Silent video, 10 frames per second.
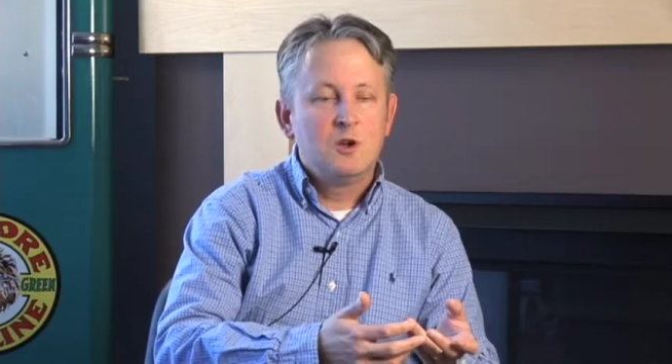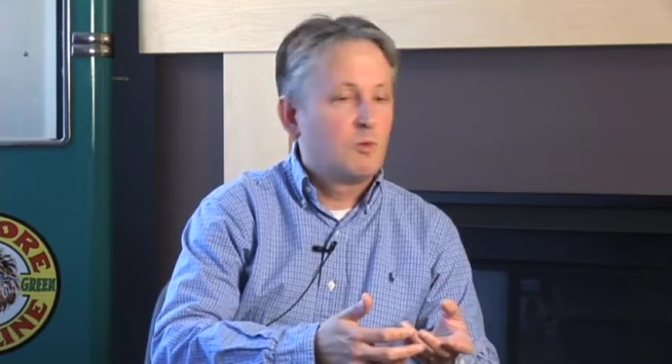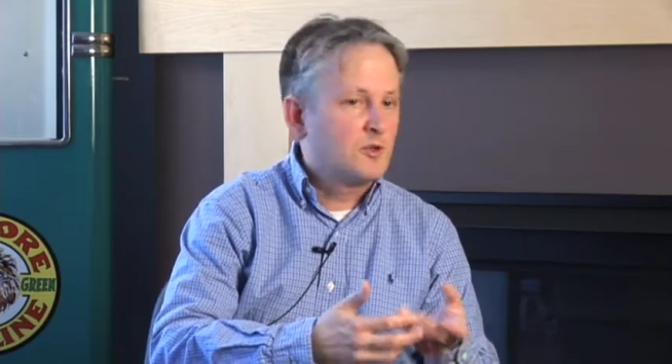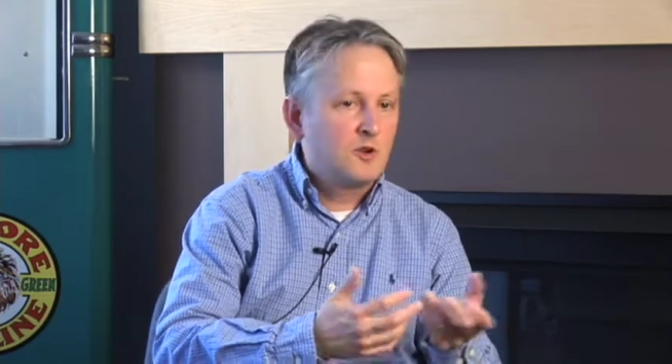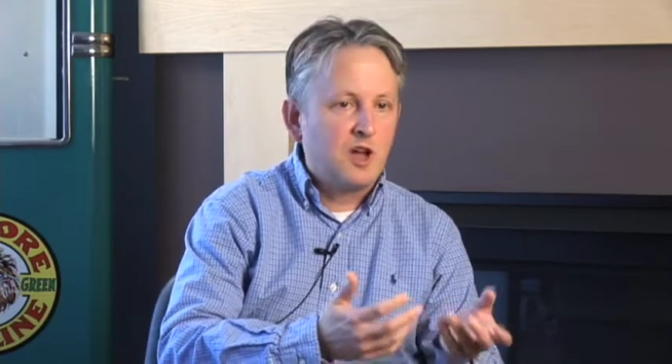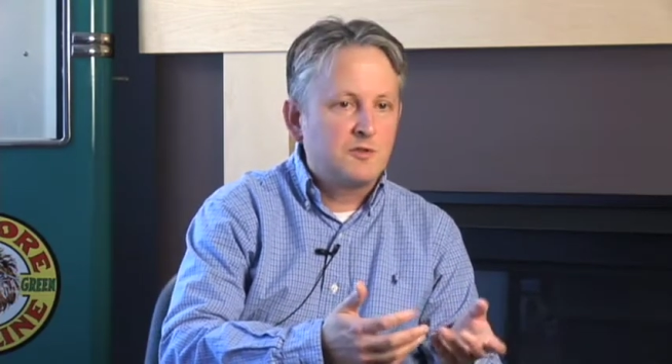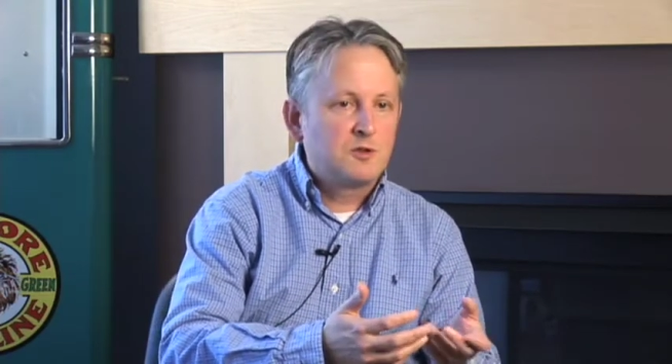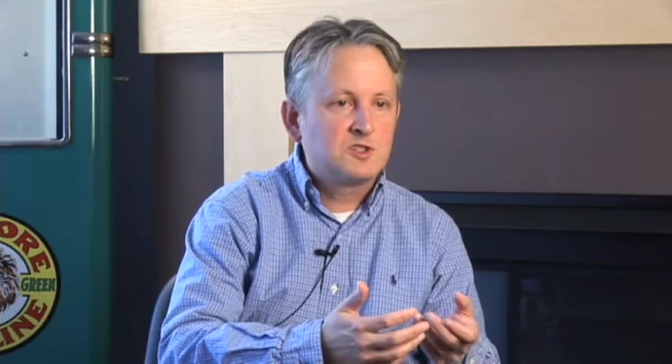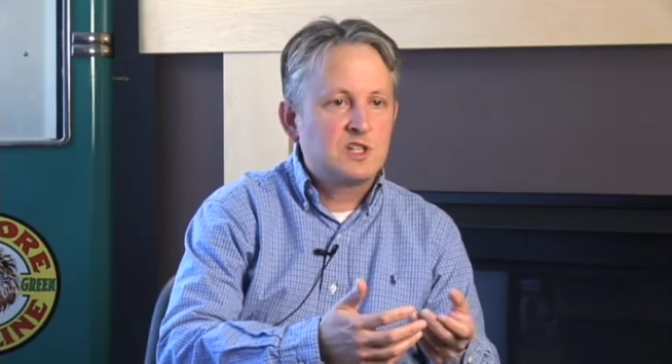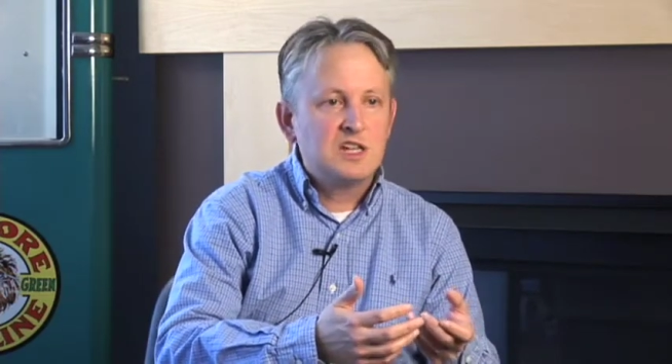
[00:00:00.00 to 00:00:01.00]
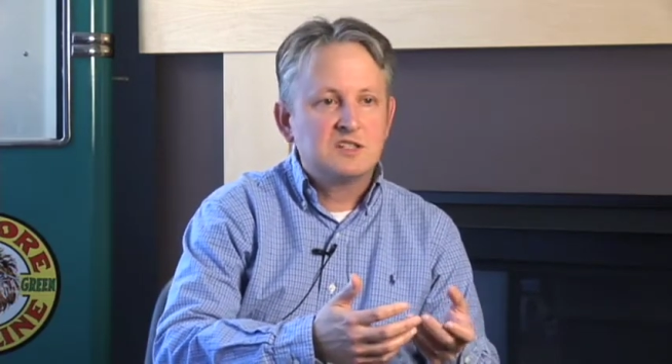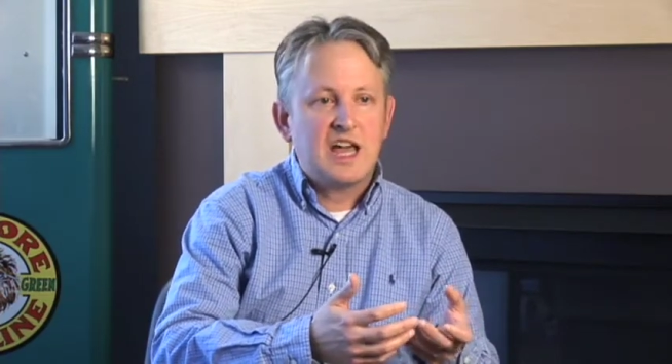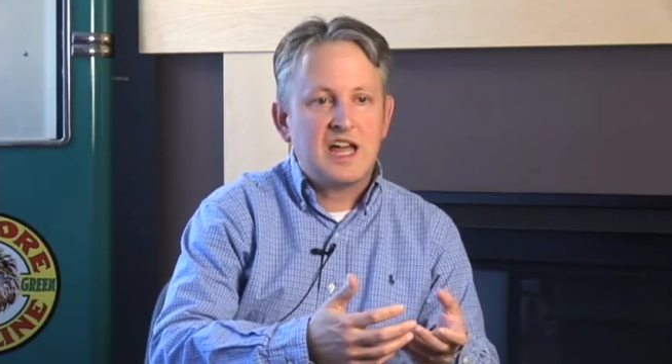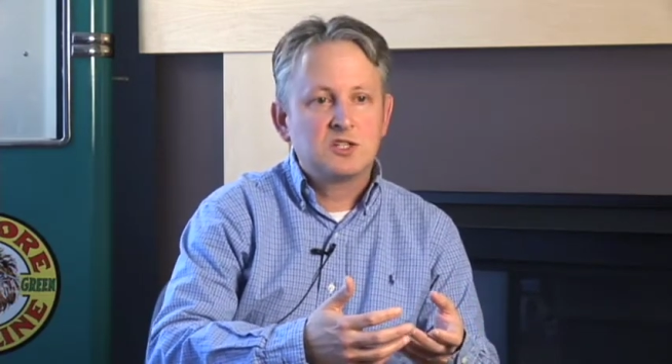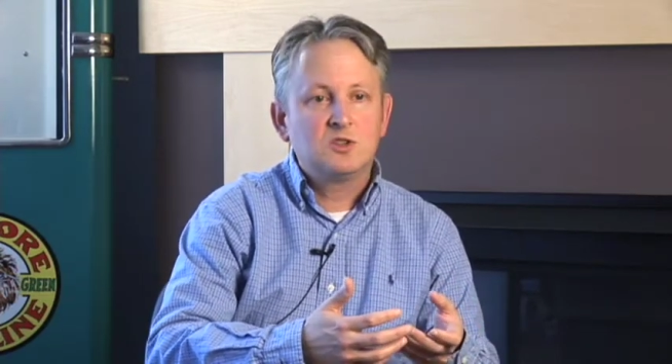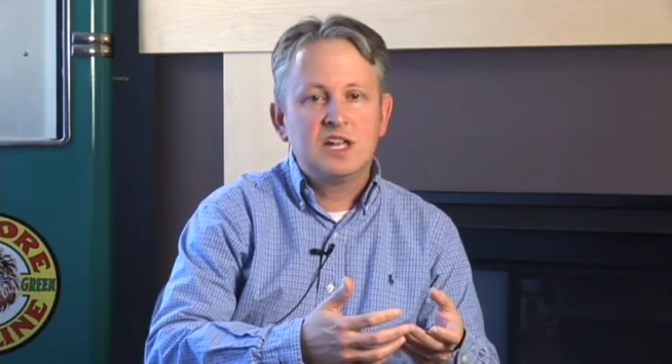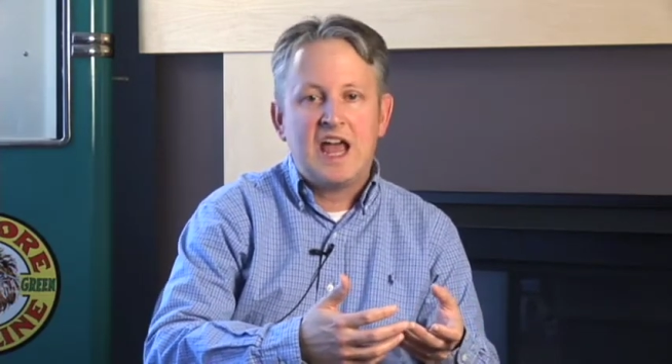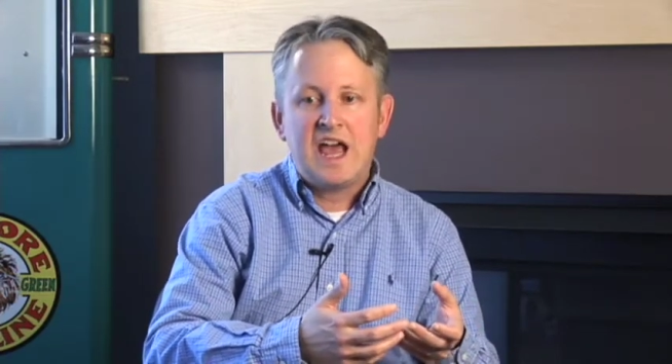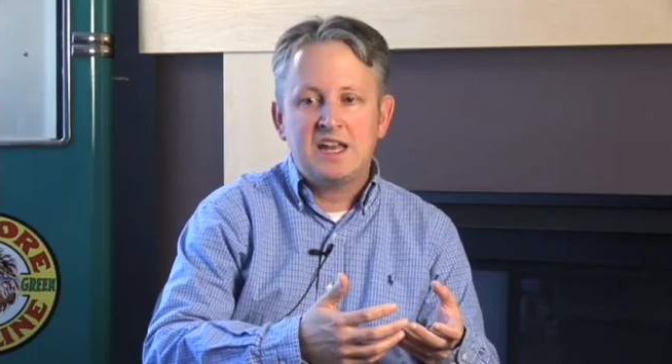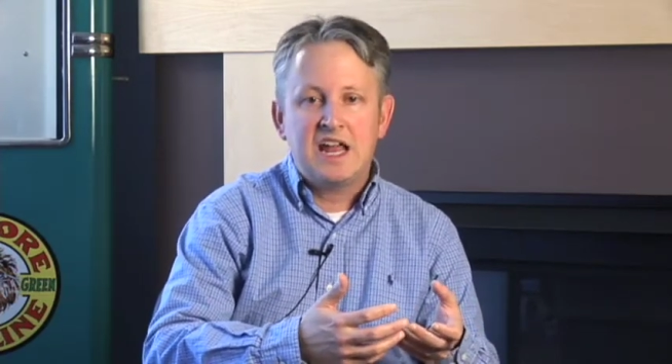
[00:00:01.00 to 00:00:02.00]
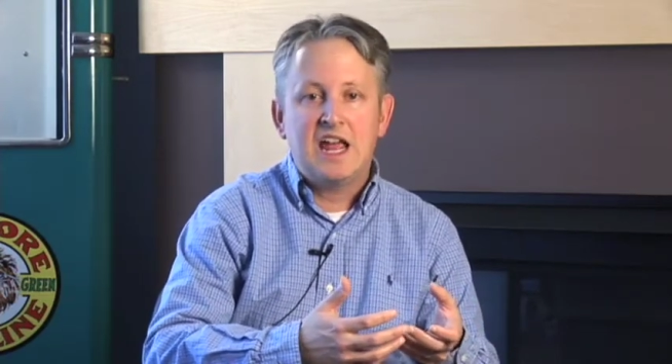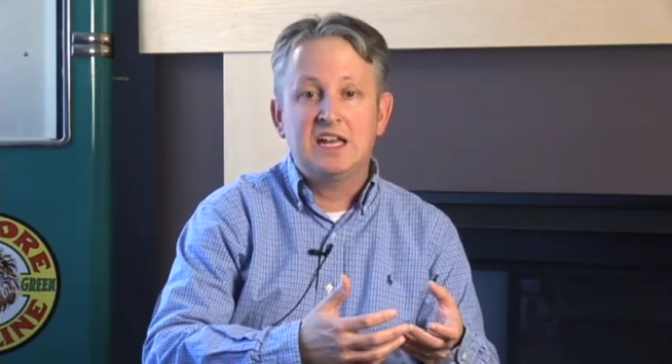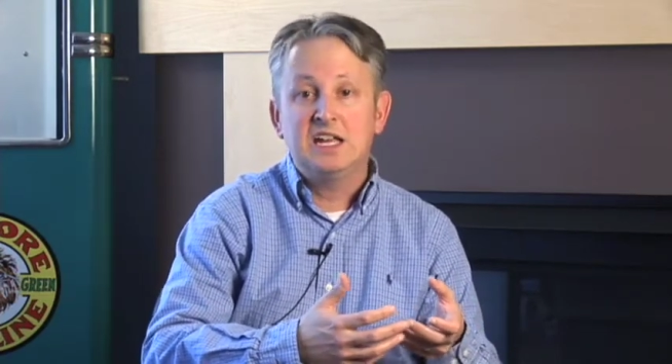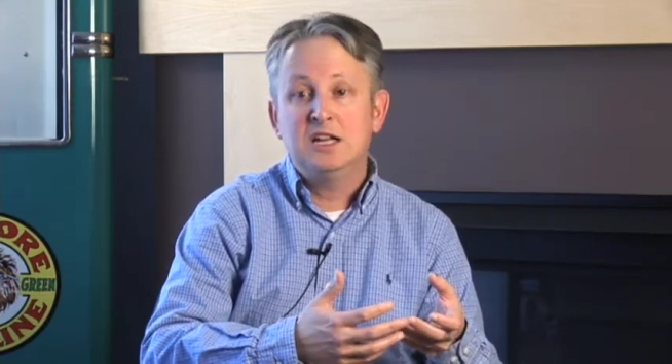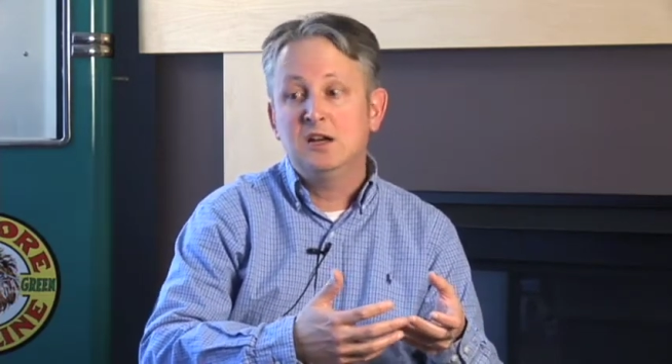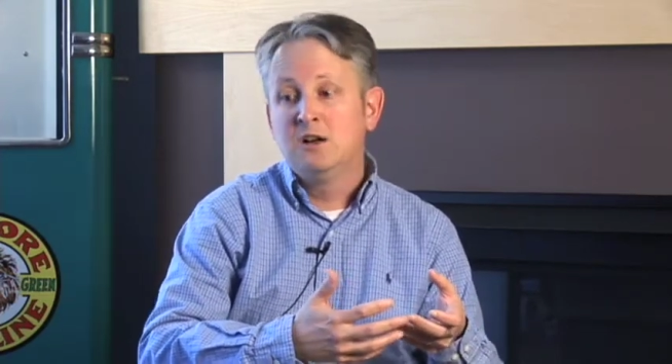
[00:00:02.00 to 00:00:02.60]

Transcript: whether or not those states actually had any